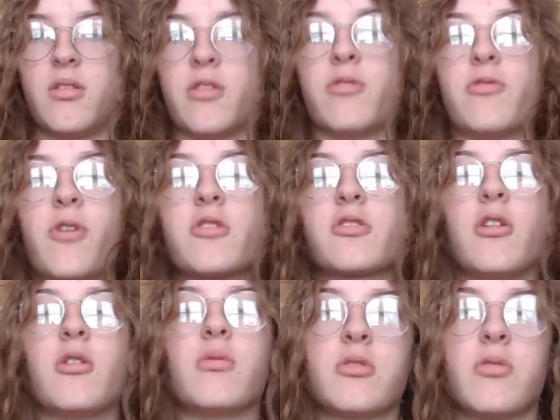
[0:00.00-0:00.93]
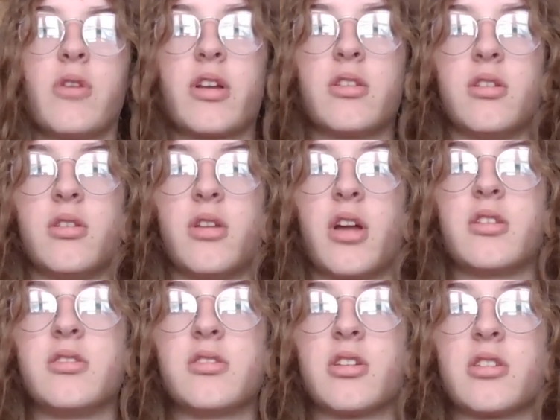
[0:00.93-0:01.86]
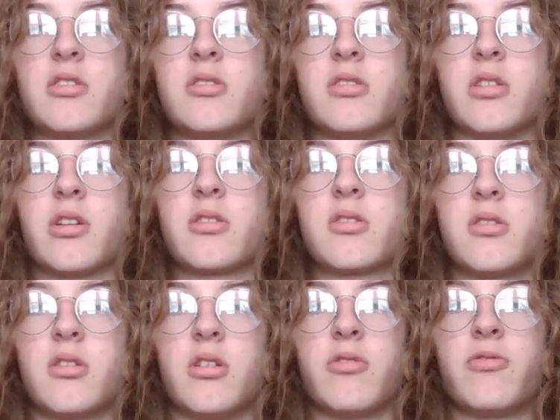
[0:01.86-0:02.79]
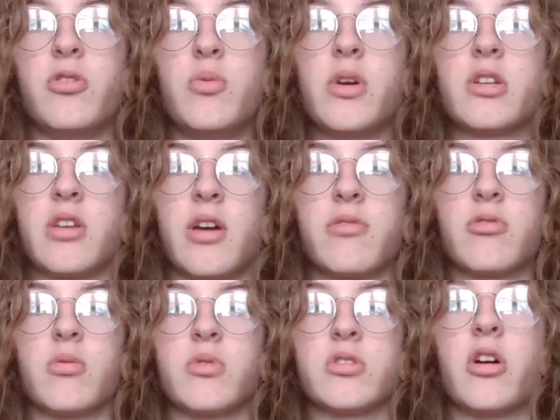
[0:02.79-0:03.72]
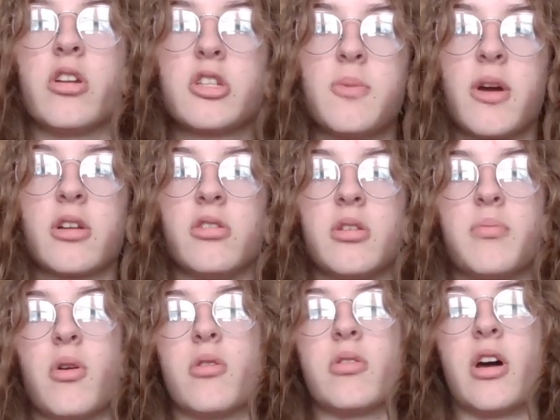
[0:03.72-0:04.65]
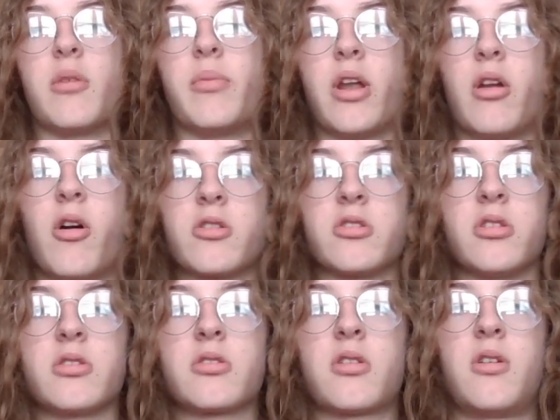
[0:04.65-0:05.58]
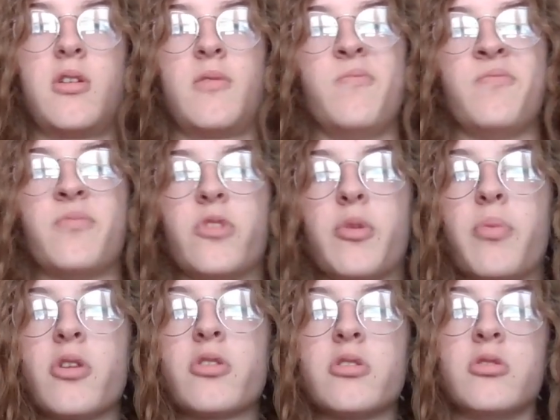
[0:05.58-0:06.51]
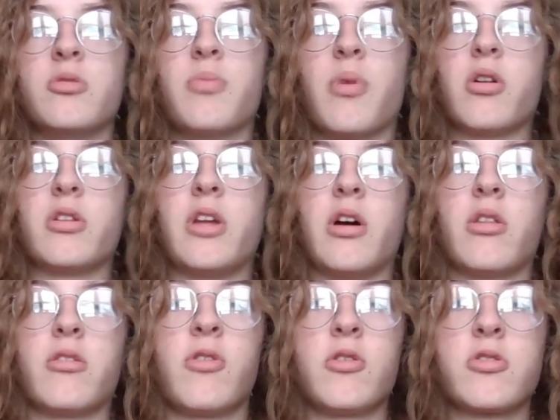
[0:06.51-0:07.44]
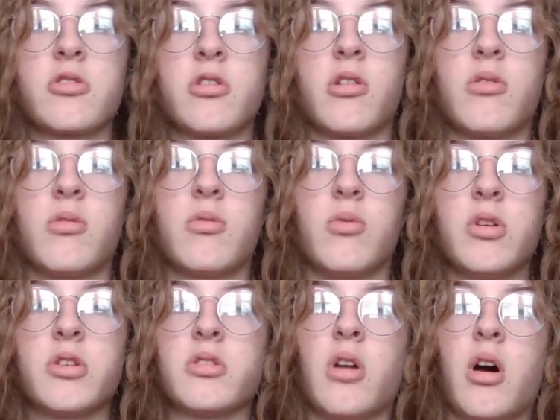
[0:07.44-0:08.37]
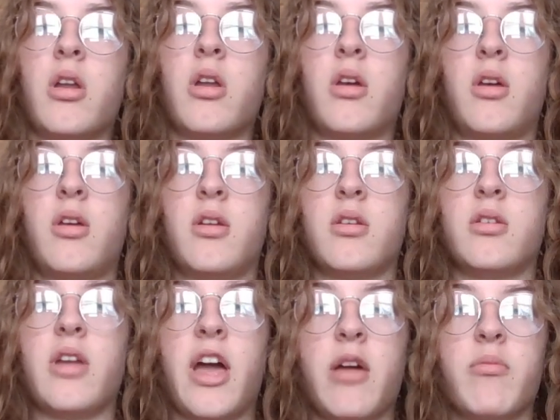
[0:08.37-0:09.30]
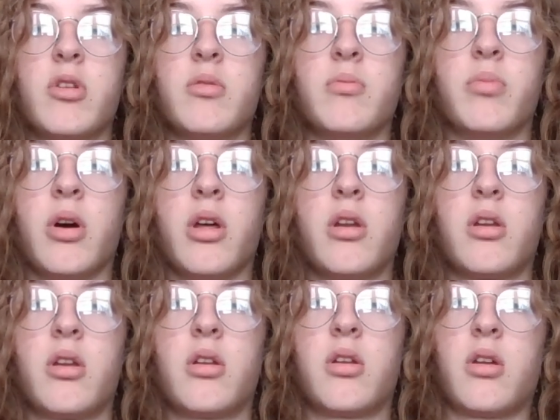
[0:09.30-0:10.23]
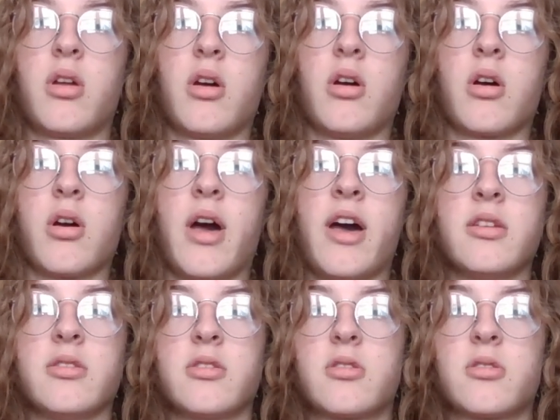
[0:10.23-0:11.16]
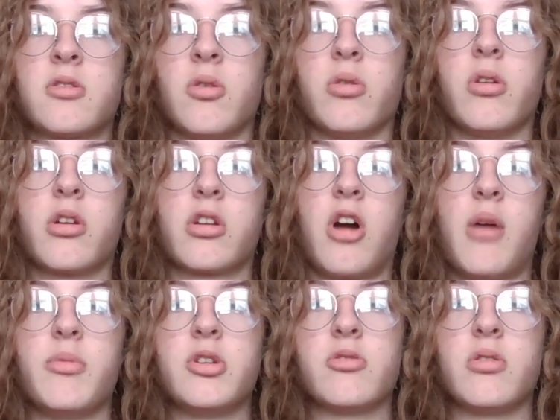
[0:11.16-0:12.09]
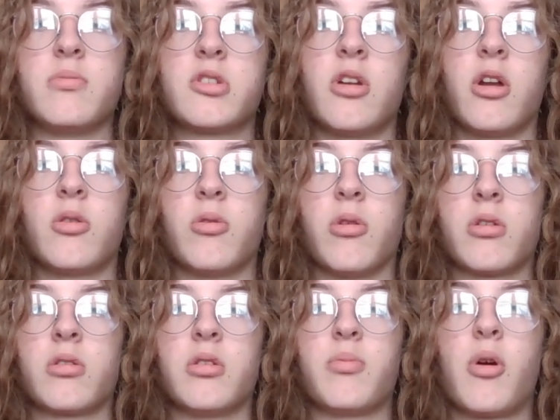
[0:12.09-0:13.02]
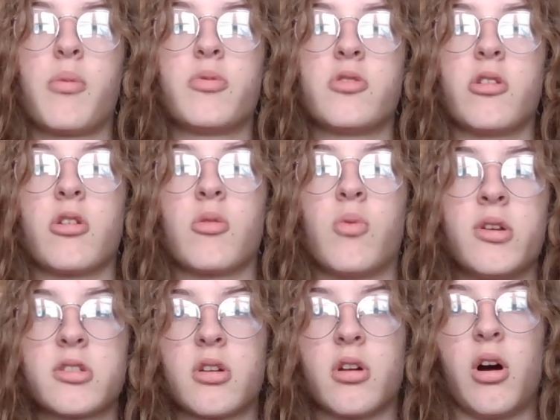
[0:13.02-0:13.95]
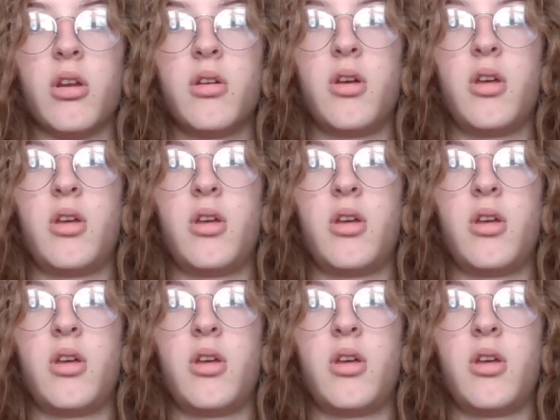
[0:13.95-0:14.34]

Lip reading: the first goat was erected in 1966, and a few weeks after was unexpectedly burned down by an arsonist. The person who burned it down the first year was not named, but as told on commondreams.org, the perpetrator was caught,